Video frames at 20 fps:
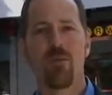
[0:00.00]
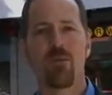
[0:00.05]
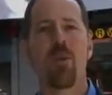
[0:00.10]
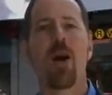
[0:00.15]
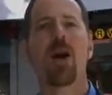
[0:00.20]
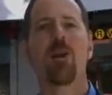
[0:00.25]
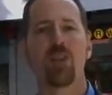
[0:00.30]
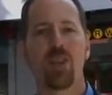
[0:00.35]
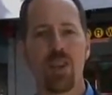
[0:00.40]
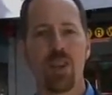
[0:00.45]

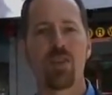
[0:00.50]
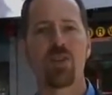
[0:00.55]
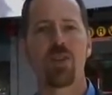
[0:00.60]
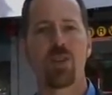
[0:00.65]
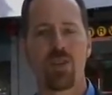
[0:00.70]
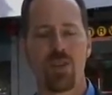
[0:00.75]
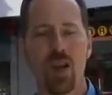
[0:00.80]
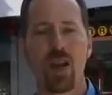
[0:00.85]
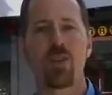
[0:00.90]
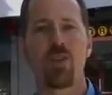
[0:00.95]
found in his
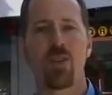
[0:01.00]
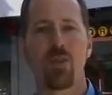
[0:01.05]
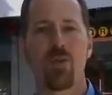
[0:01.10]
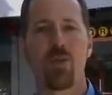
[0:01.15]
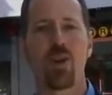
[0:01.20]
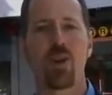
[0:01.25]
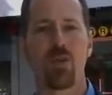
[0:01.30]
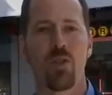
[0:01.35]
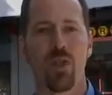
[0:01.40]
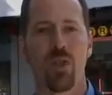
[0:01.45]
extensive
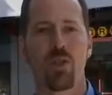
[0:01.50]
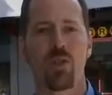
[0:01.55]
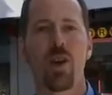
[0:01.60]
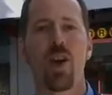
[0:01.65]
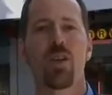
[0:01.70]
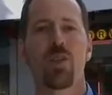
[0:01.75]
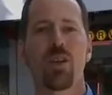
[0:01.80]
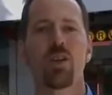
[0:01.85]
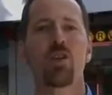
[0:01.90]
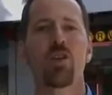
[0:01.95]
research
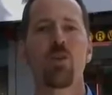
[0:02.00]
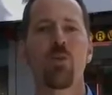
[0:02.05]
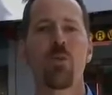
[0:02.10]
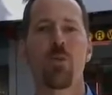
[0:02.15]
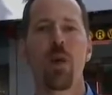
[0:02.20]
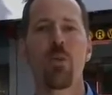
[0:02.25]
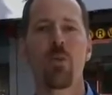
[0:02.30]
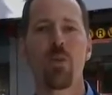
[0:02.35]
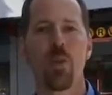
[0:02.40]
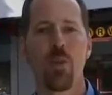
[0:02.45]
that you
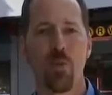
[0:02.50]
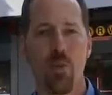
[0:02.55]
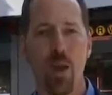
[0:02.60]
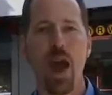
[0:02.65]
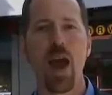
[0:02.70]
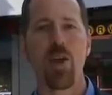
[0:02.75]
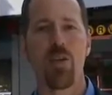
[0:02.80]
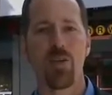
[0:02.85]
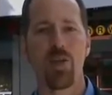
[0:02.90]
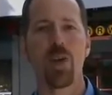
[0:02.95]
remember the
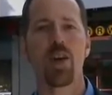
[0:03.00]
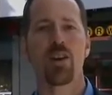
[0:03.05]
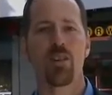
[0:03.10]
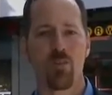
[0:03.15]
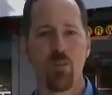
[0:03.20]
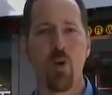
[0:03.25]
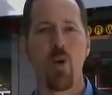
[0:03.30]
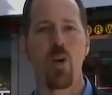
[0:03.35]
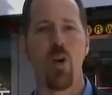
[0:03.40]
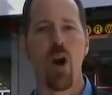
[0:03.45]
bad
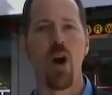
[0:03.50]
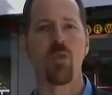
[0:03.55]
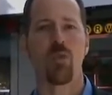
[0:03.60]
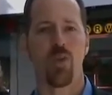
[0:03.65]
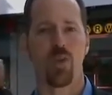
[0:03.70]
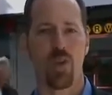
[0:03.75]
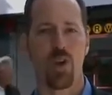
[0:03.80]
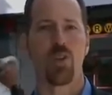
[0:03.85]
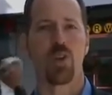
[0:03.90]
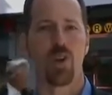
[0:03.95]
things more
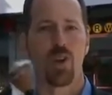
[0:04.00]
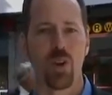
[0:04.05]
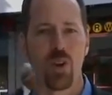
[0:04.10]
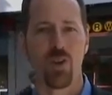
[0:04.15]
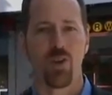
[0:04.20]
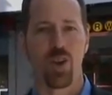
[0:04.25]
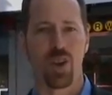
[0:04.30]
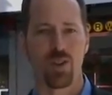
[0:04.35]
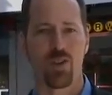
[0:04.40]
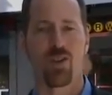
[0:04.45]
often than the
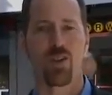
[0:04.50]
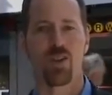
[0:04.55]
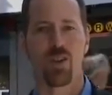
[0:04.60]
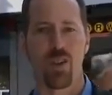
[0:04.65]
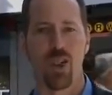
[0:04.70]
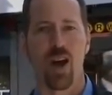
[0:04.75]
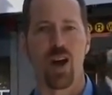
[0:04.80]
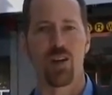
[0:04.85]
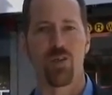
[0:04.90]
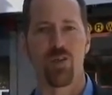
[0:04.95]
good things in
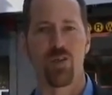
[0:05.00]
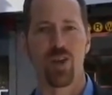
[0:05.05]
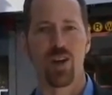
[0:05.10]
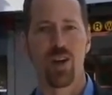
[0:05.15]
your life.